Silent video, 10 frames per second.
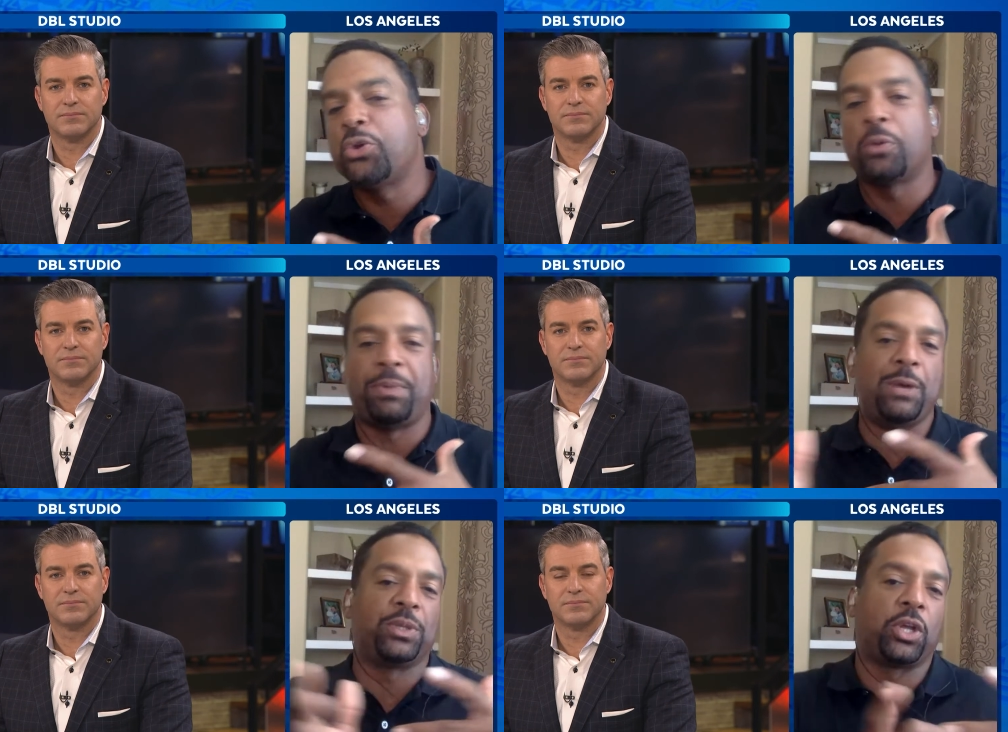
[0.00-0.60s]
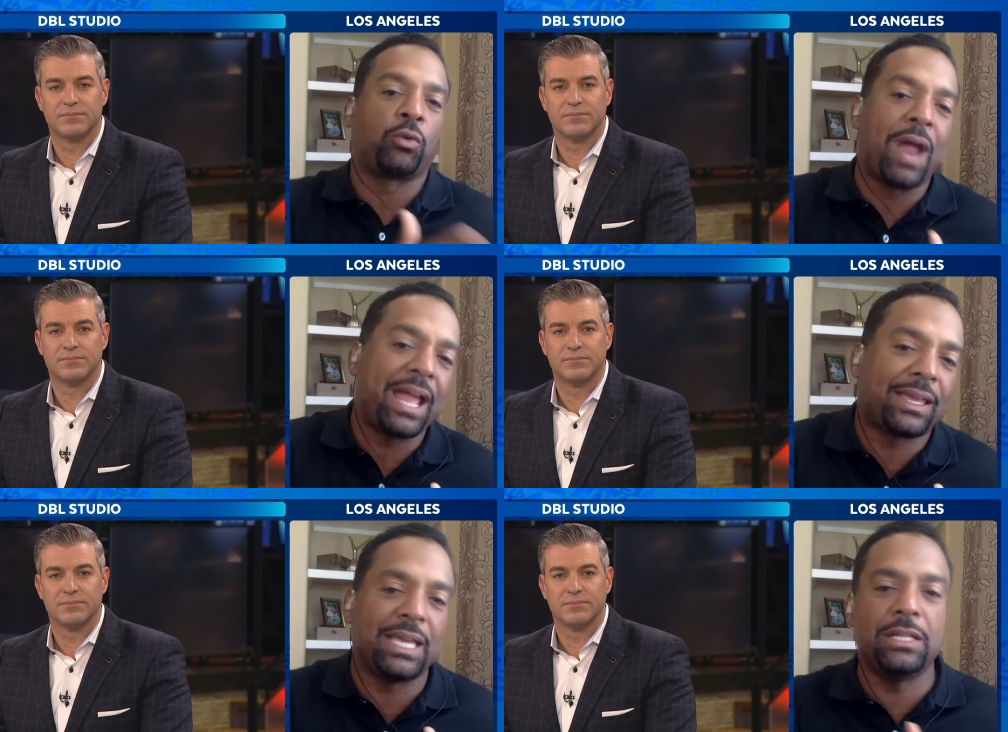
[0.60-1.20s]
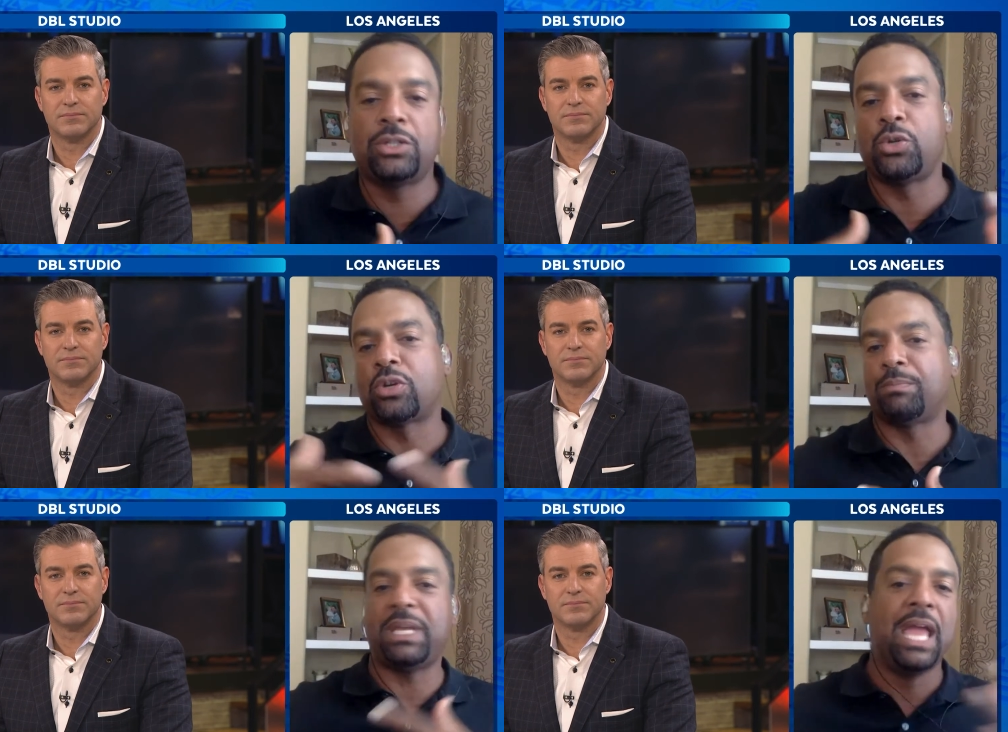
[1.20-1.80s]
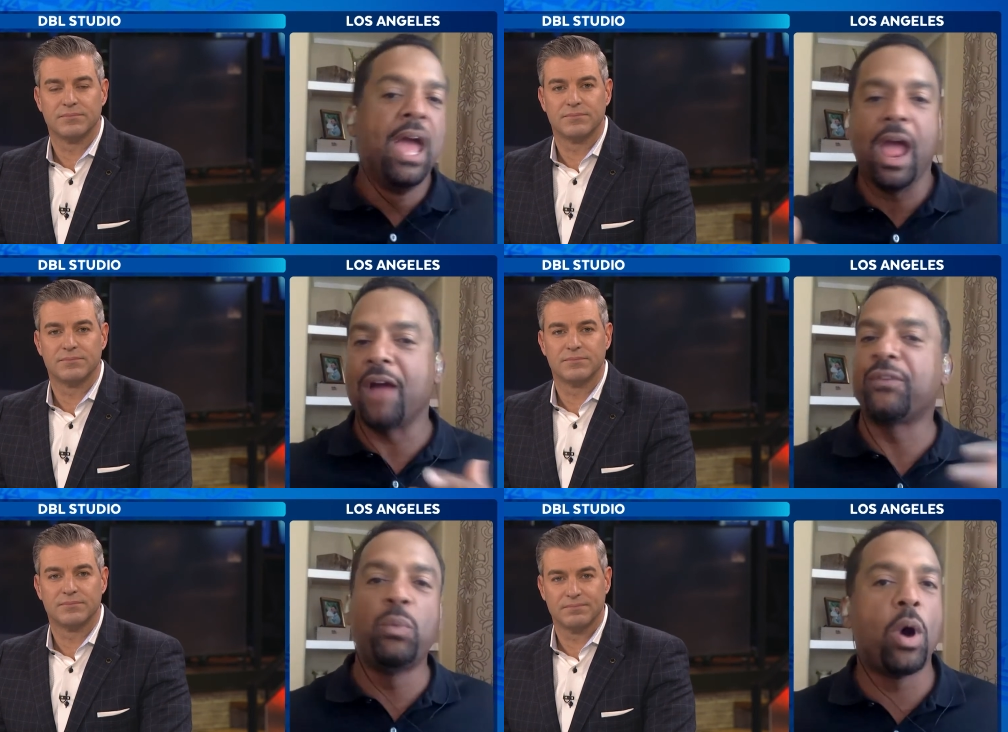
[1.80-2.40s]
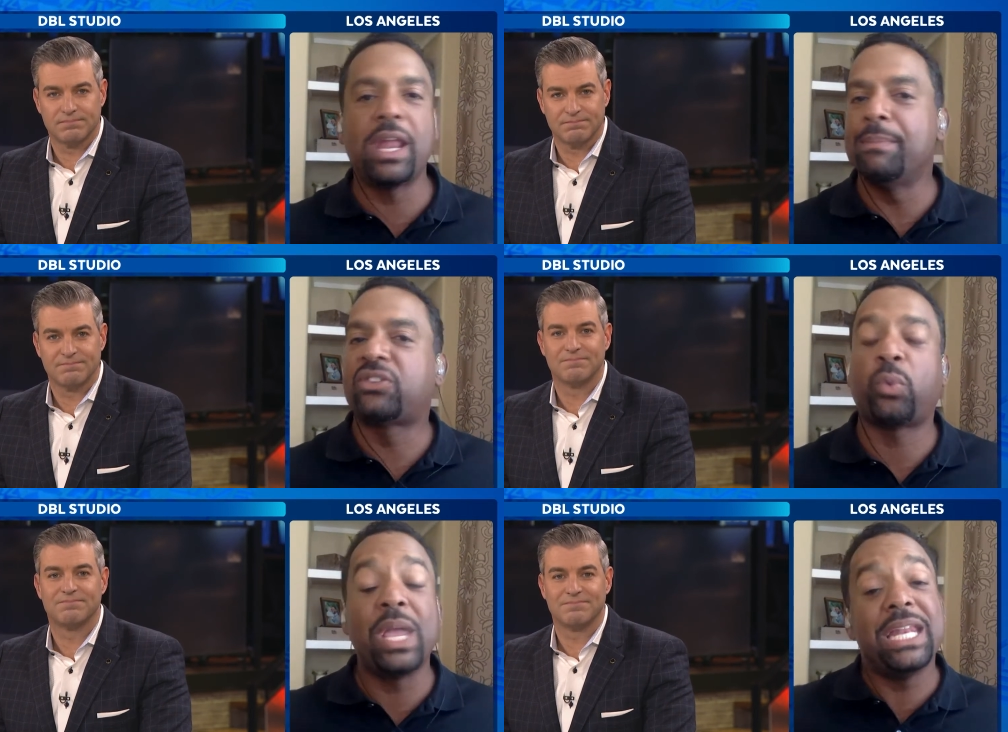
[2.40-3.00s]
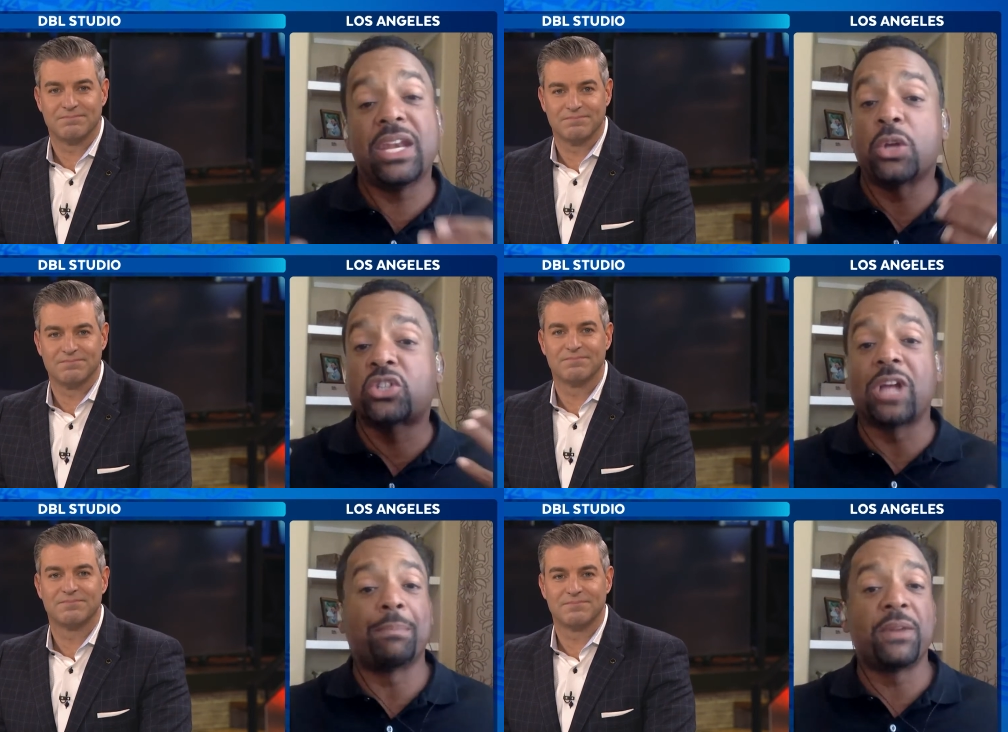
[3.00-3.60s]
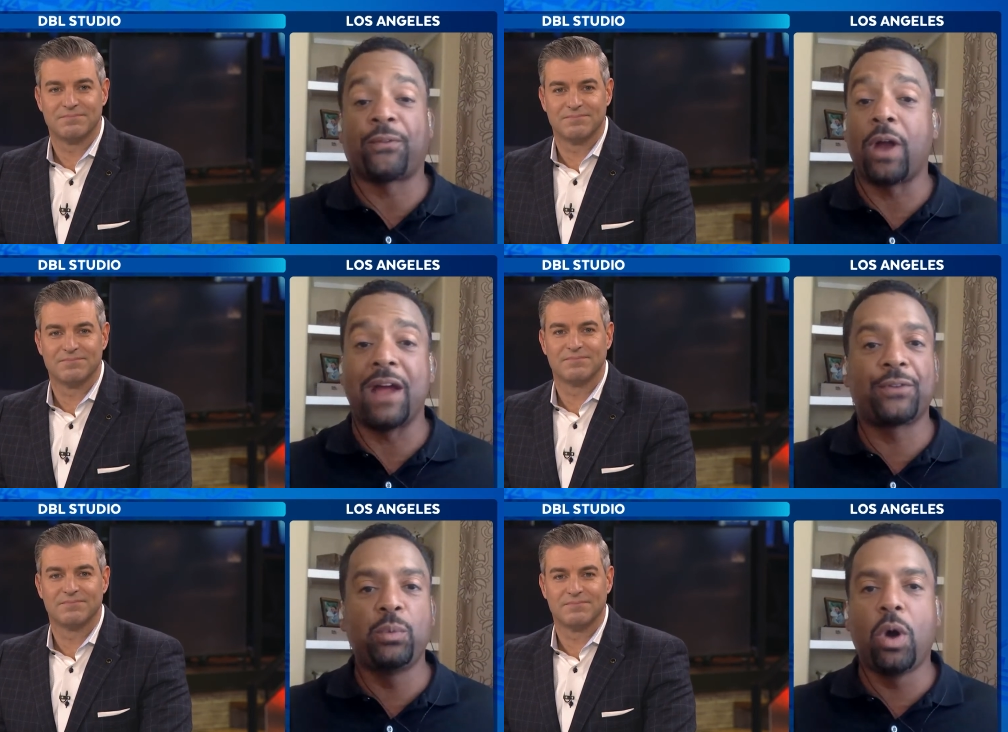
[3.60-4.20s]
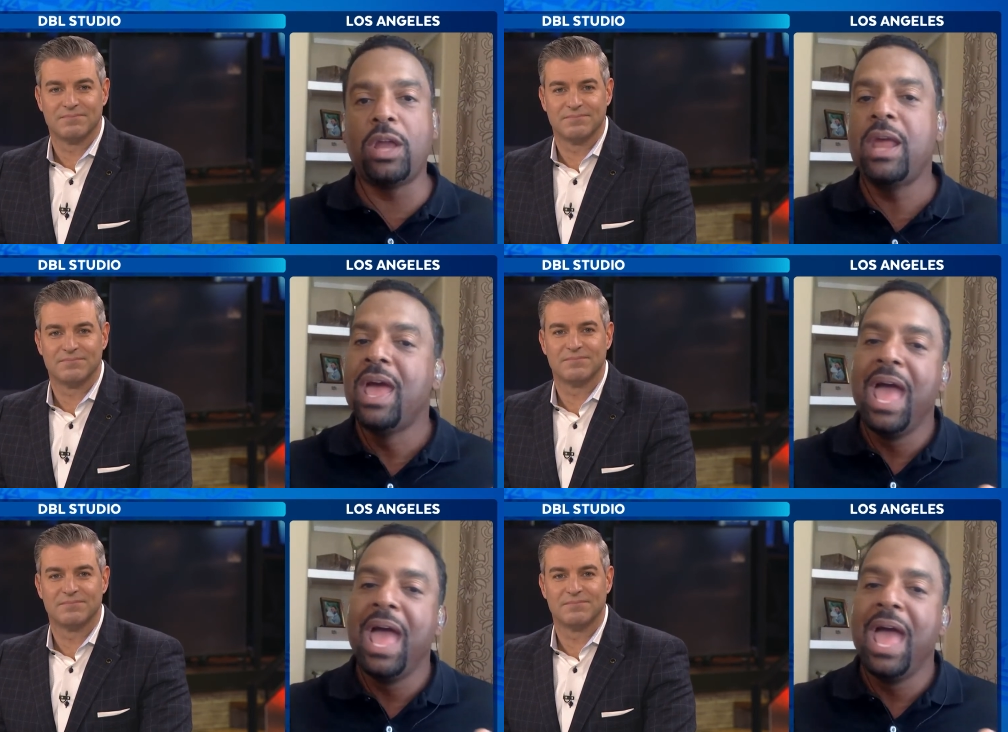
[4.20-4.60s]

Speaker 1: you could be with the grandkids, you could be everyone in between, and there's something for everyone.